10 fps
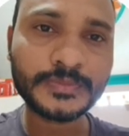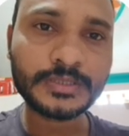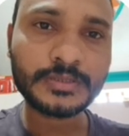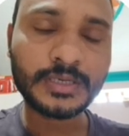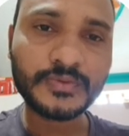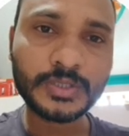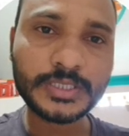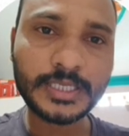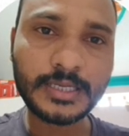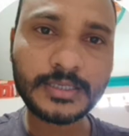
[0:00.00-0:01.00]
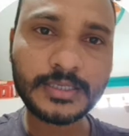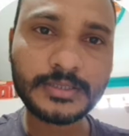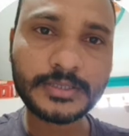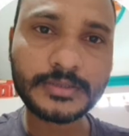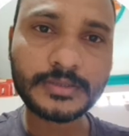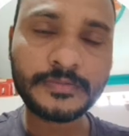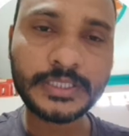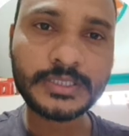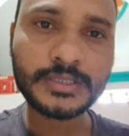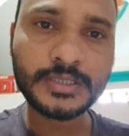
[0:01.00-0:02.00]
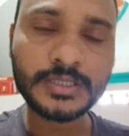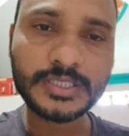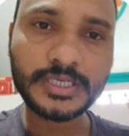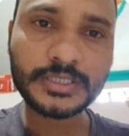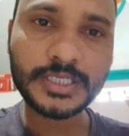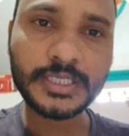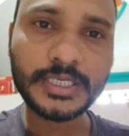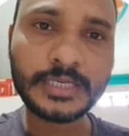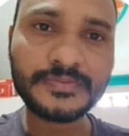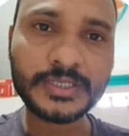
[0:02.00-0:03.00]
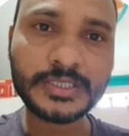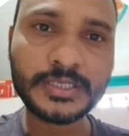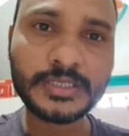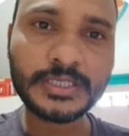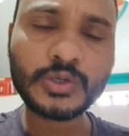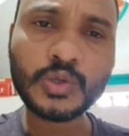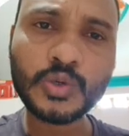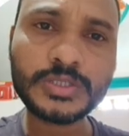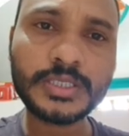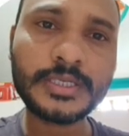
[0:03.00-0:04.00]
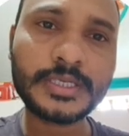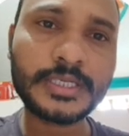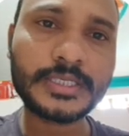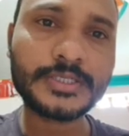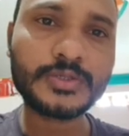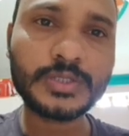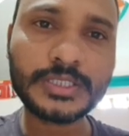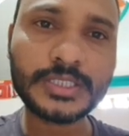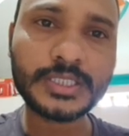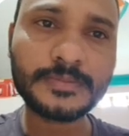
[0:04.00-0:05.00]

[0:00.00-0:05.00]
the four cell organelles which structurally and functionally closely related to each other.